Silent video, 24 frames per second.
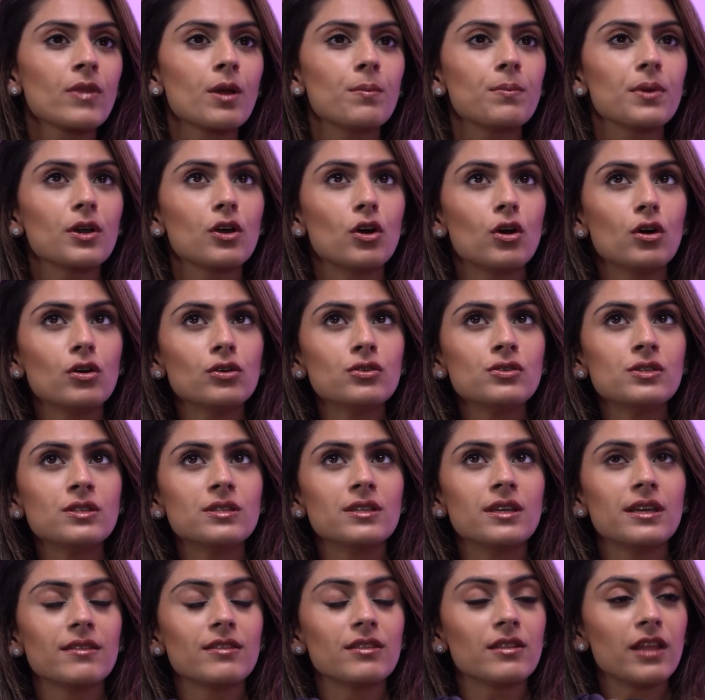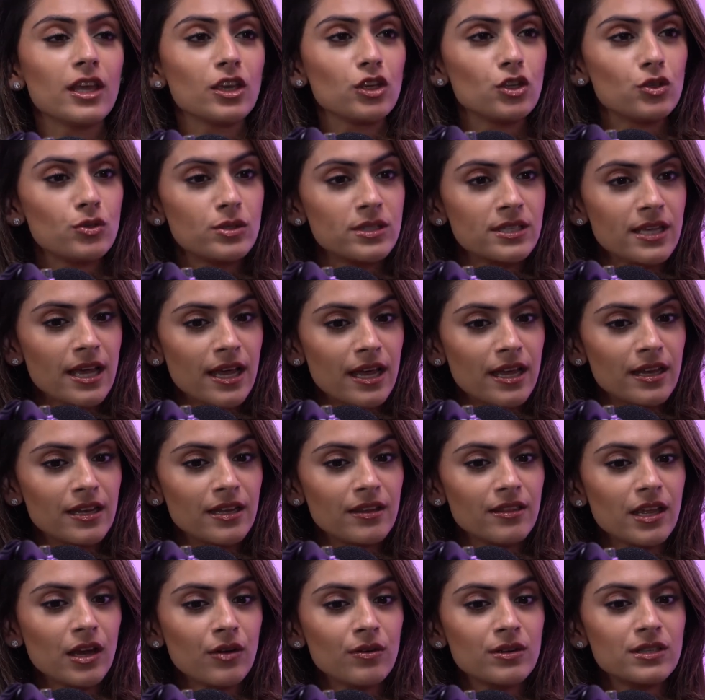because like you said,
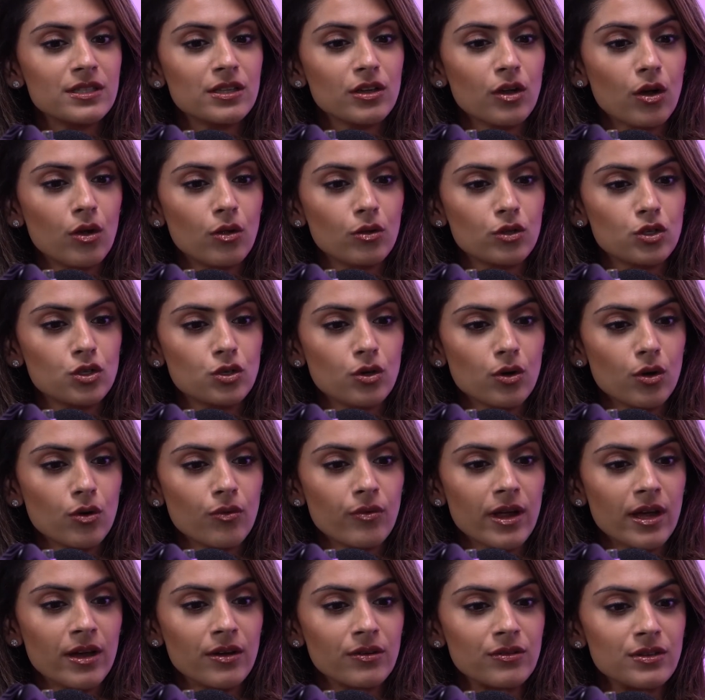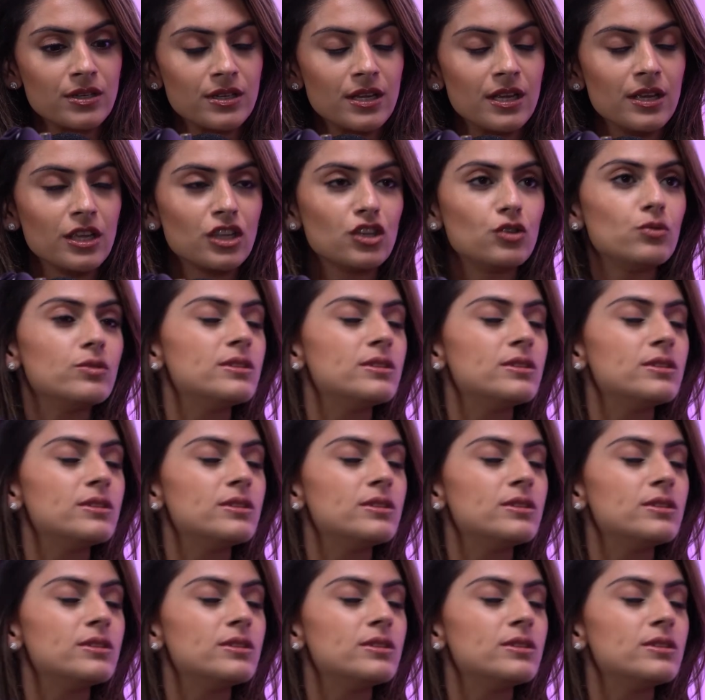there is a culture around you